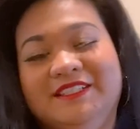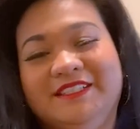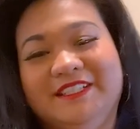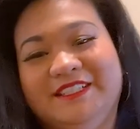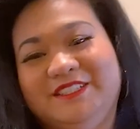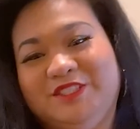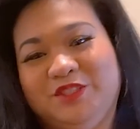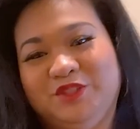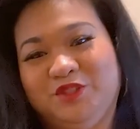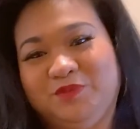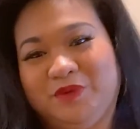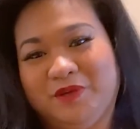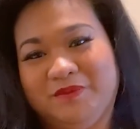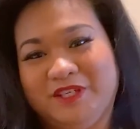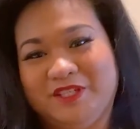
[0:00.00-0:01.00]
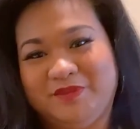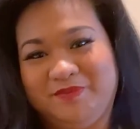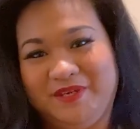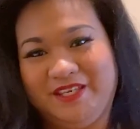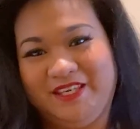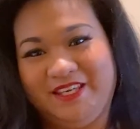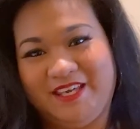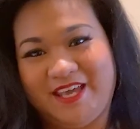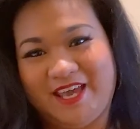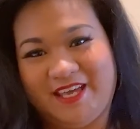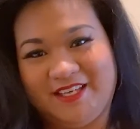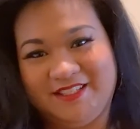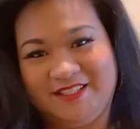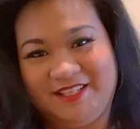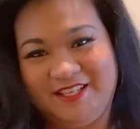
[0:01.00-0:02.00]
Let's use public speaking
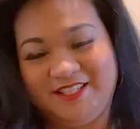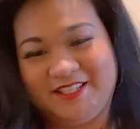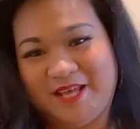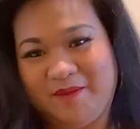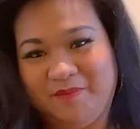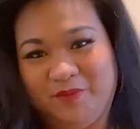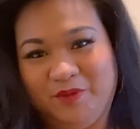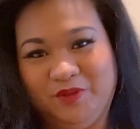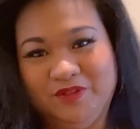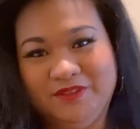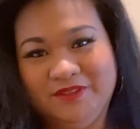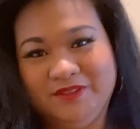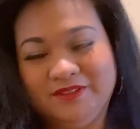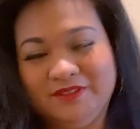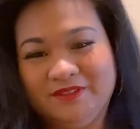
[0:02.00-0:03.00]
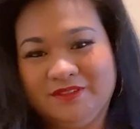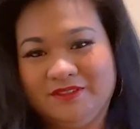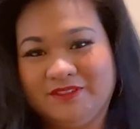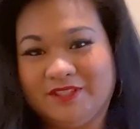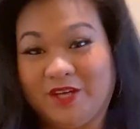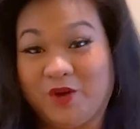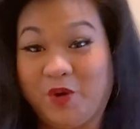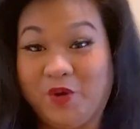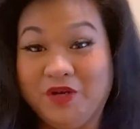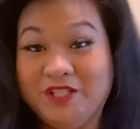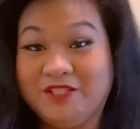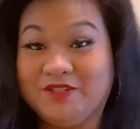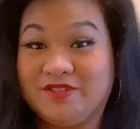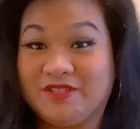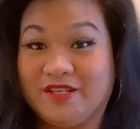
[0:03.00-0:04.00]
as an example. According
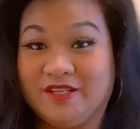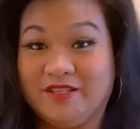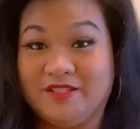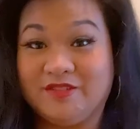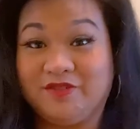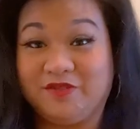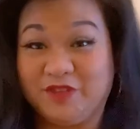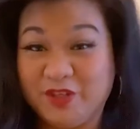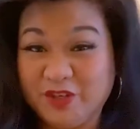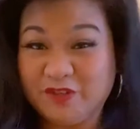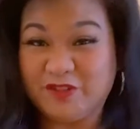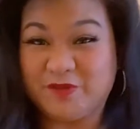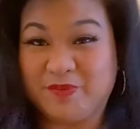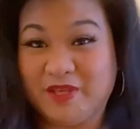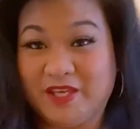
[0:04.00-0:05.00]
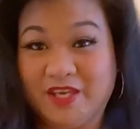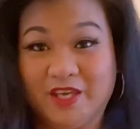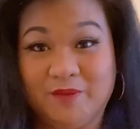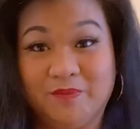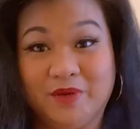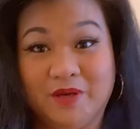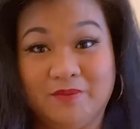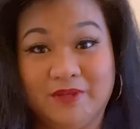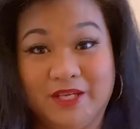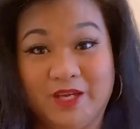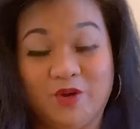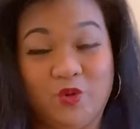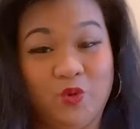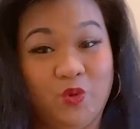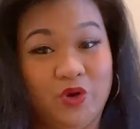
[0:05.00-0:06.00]
to studies, fear of speaking in
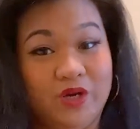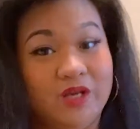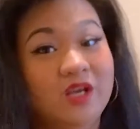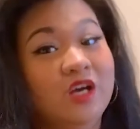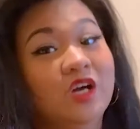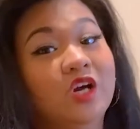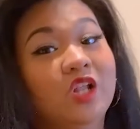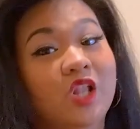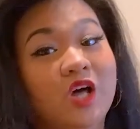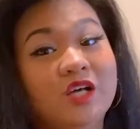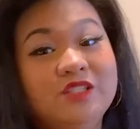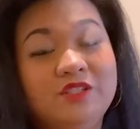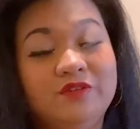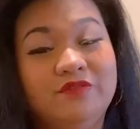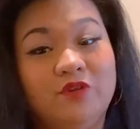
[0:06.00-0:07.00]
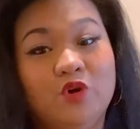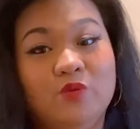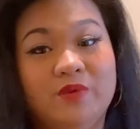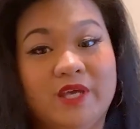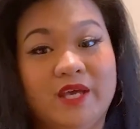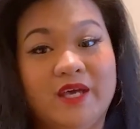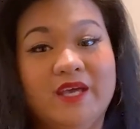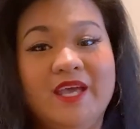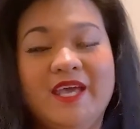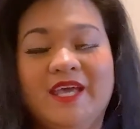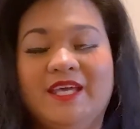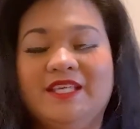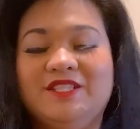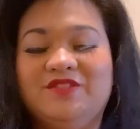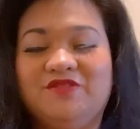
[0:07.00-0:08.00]
public, or glossophobia,
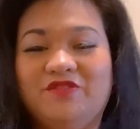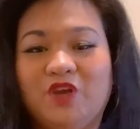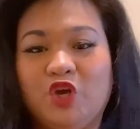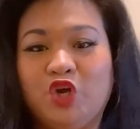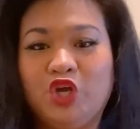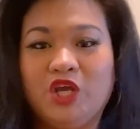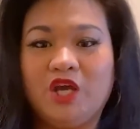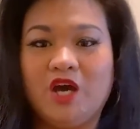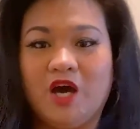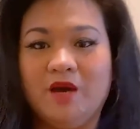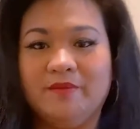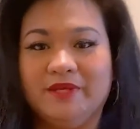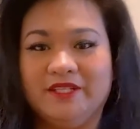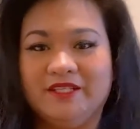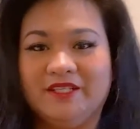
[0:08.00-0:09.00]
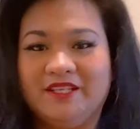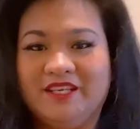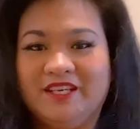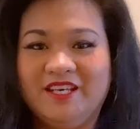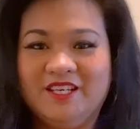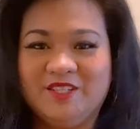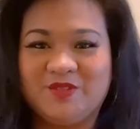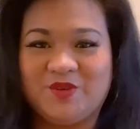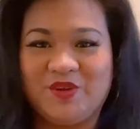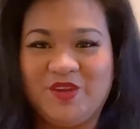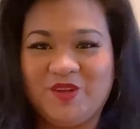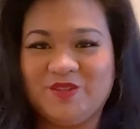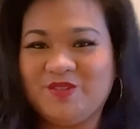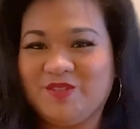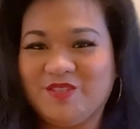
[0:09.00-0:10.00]
is very common. So
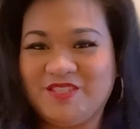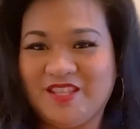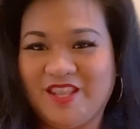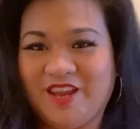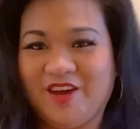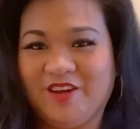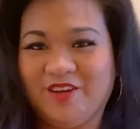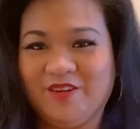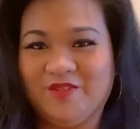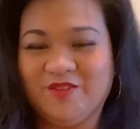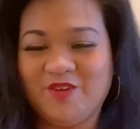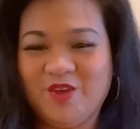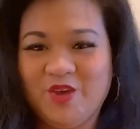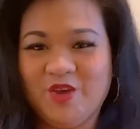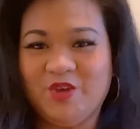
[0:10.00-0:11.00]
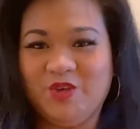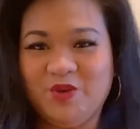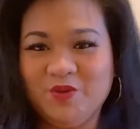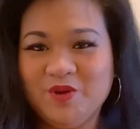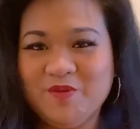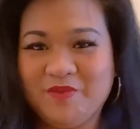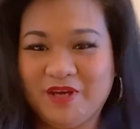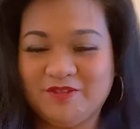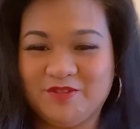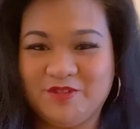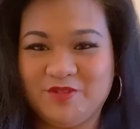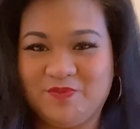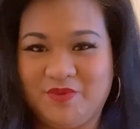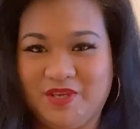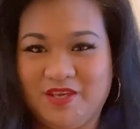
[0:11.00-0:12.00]
here's the scenario. You're about to
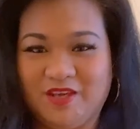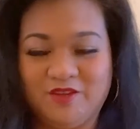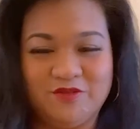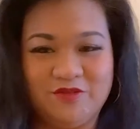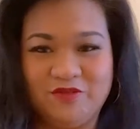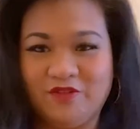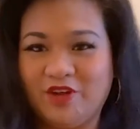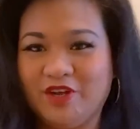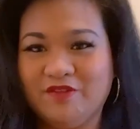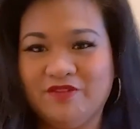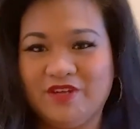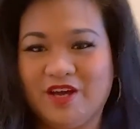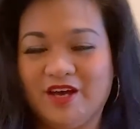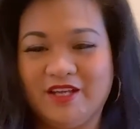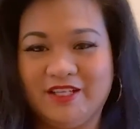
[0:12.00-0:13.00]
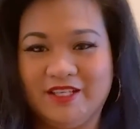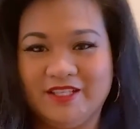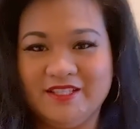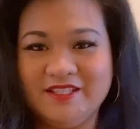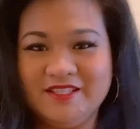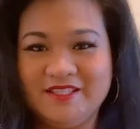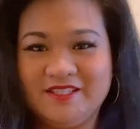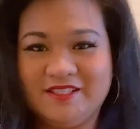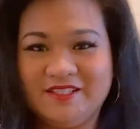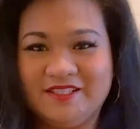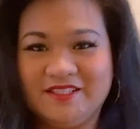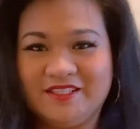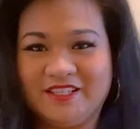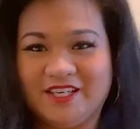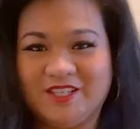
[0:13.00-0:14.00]
speak in front of an audience,
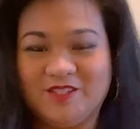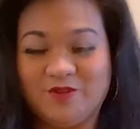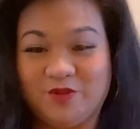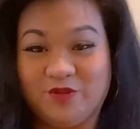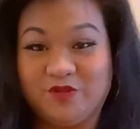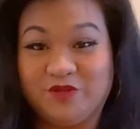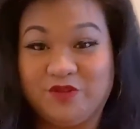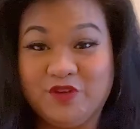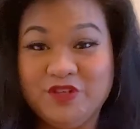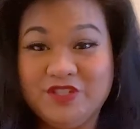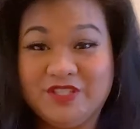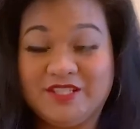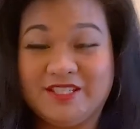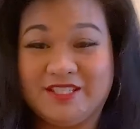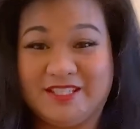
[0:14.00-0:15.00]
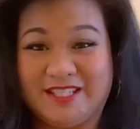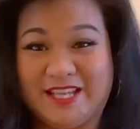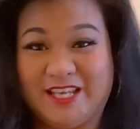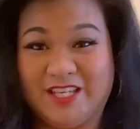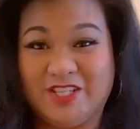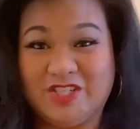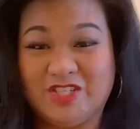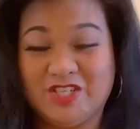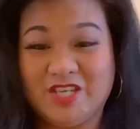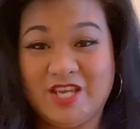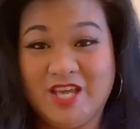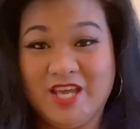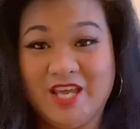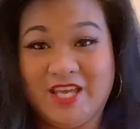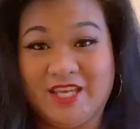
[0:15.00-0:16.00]
and so the first stage
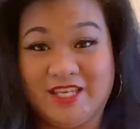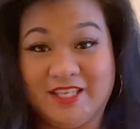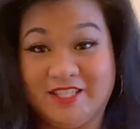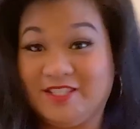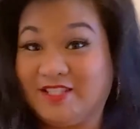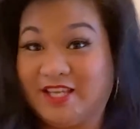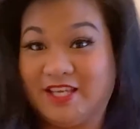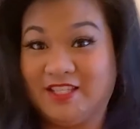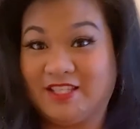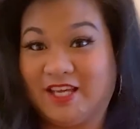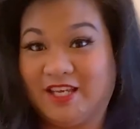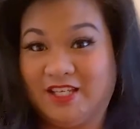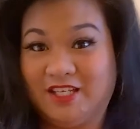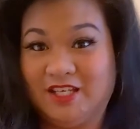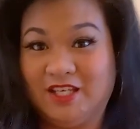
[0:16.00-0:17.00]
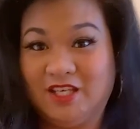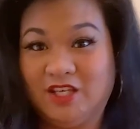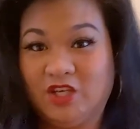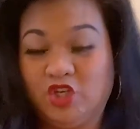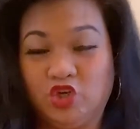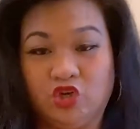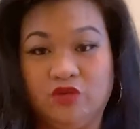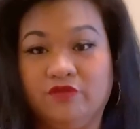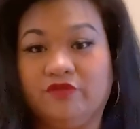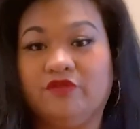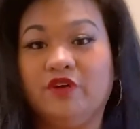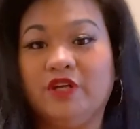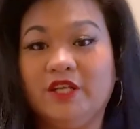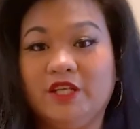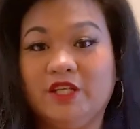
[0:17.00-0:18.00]
is anxiety. You're
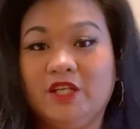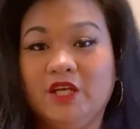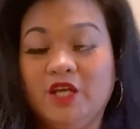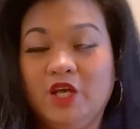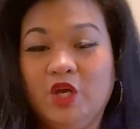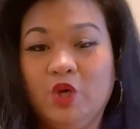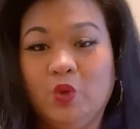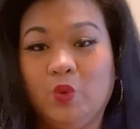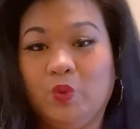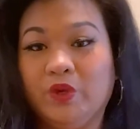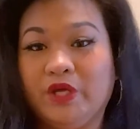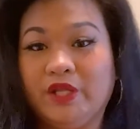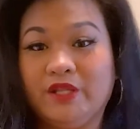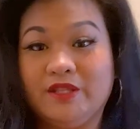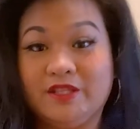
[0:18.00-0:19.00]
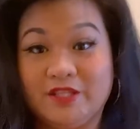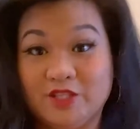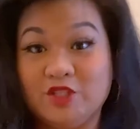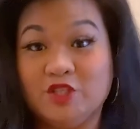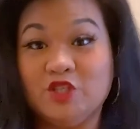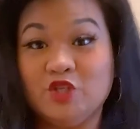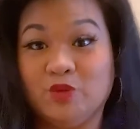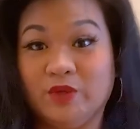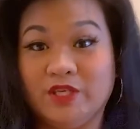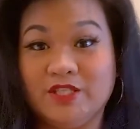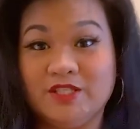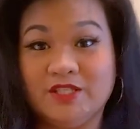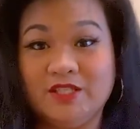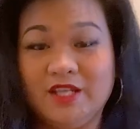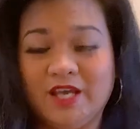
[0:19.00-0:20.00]
confronted with the
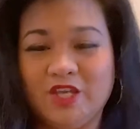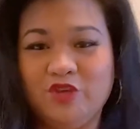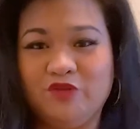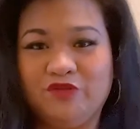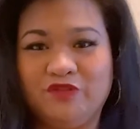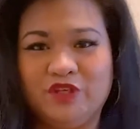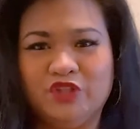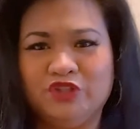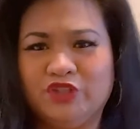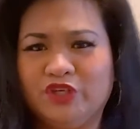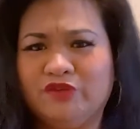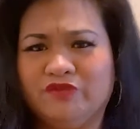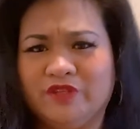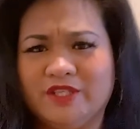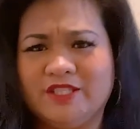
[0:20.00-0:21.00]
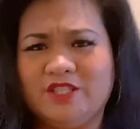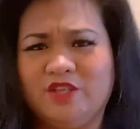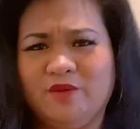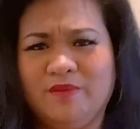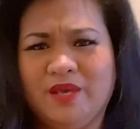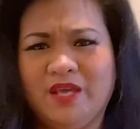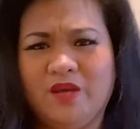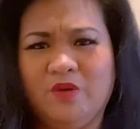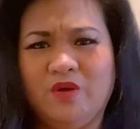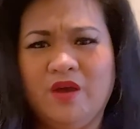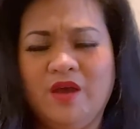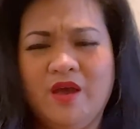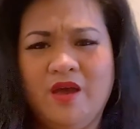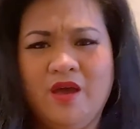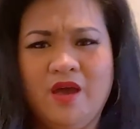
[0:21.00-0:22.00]
situation and you feel nervous. You may
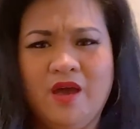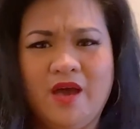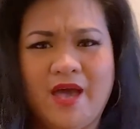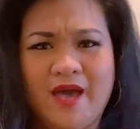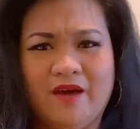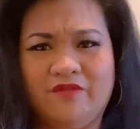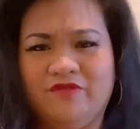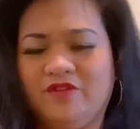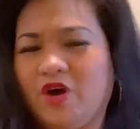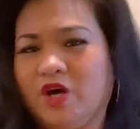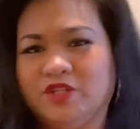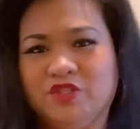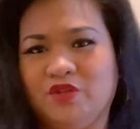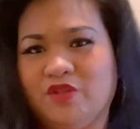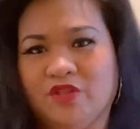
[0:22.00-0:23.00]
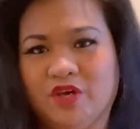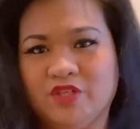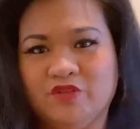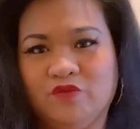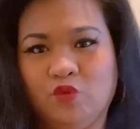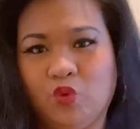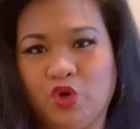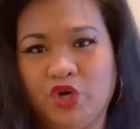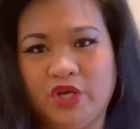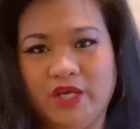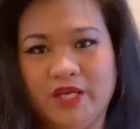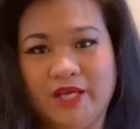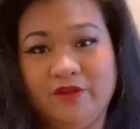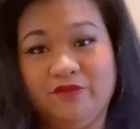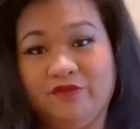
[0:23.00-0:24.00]
have constant thoughts of
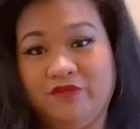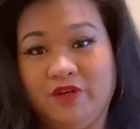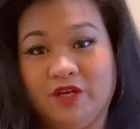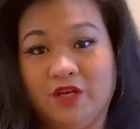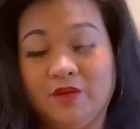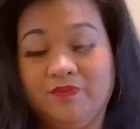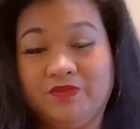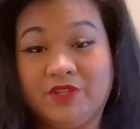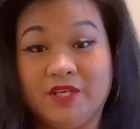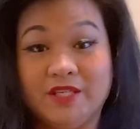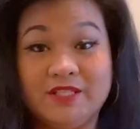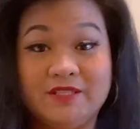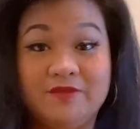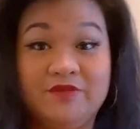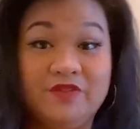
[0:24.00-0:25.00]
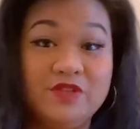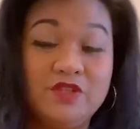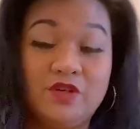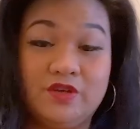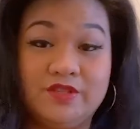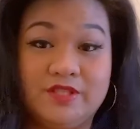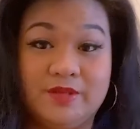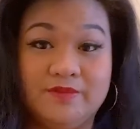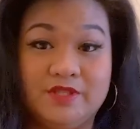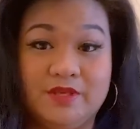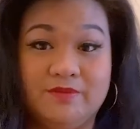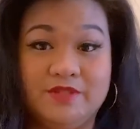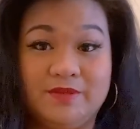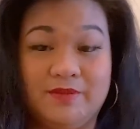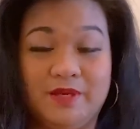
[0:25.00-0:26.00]
worrying and fear. And some physical
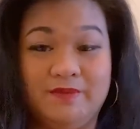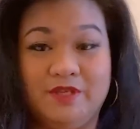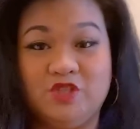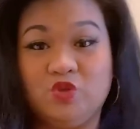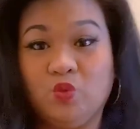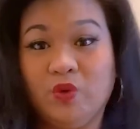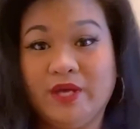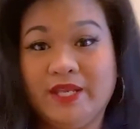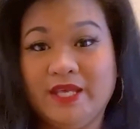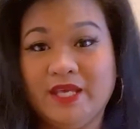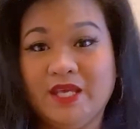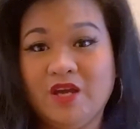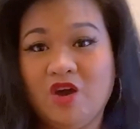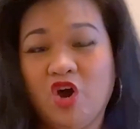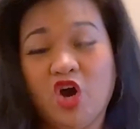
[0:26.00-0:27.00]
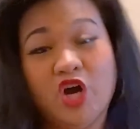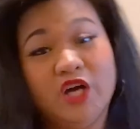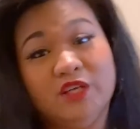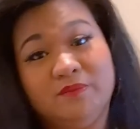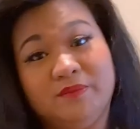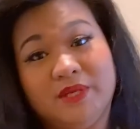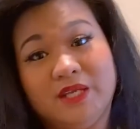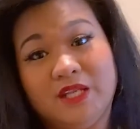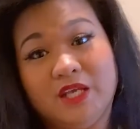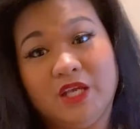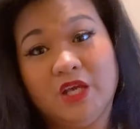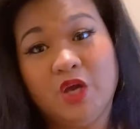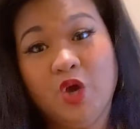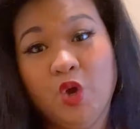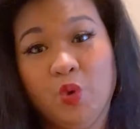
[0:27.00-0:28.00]
symptoms may be sweating, heart
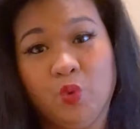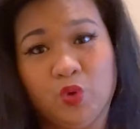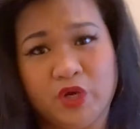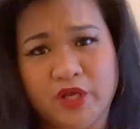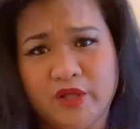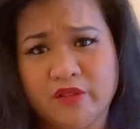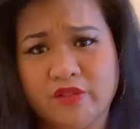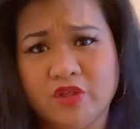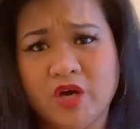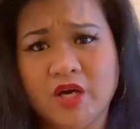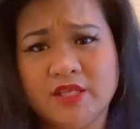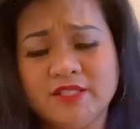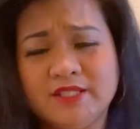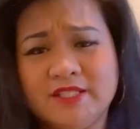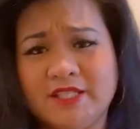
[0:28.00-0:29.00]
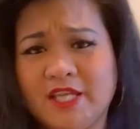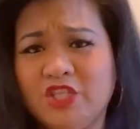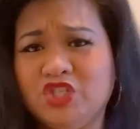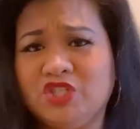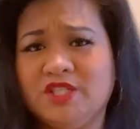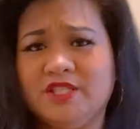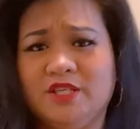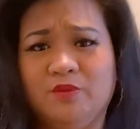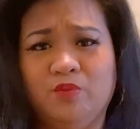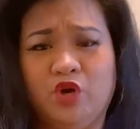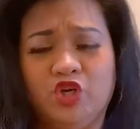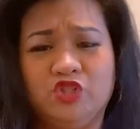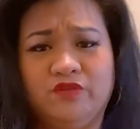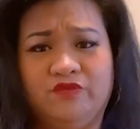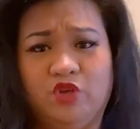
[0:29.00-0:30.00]
beating, worrying thoughts, tensions in
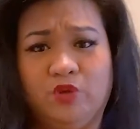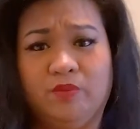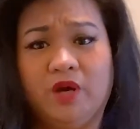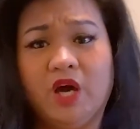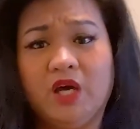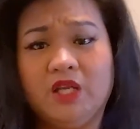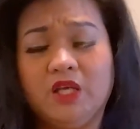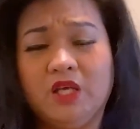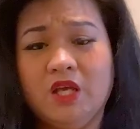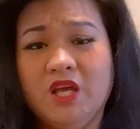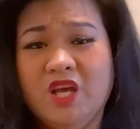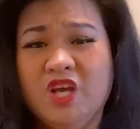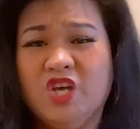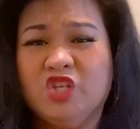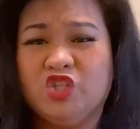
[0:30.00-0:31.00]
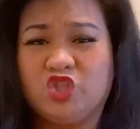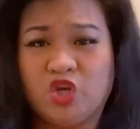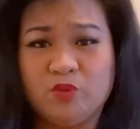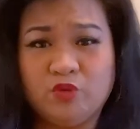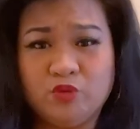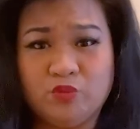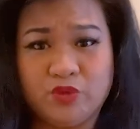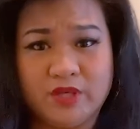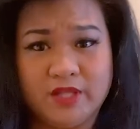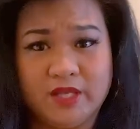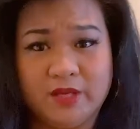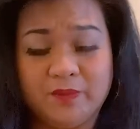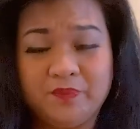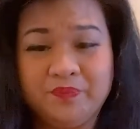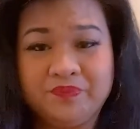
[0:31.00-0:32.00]
parts of your body, trouble
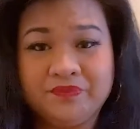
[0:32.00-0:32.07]
breathing.